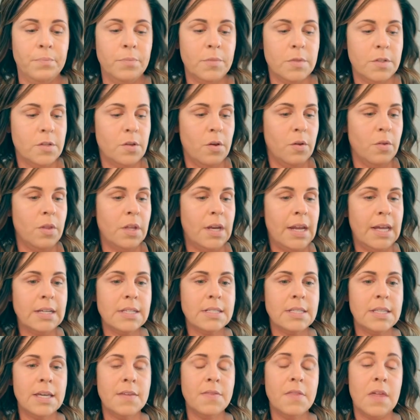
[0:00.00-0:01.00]
so the
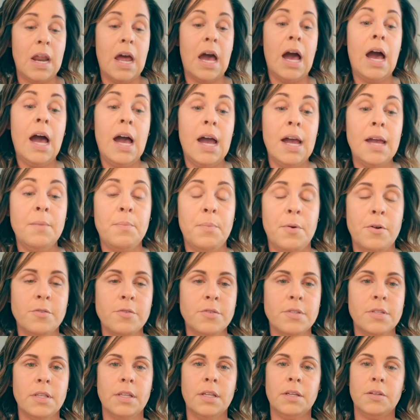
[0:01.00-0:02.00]
next thing that I
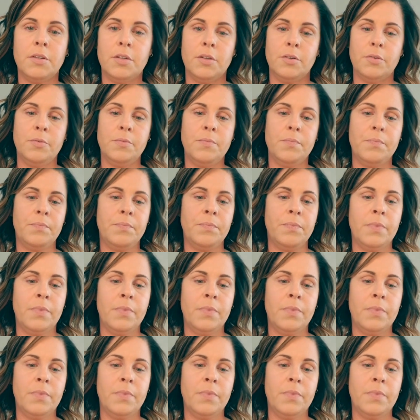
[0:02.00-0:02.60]
personally do,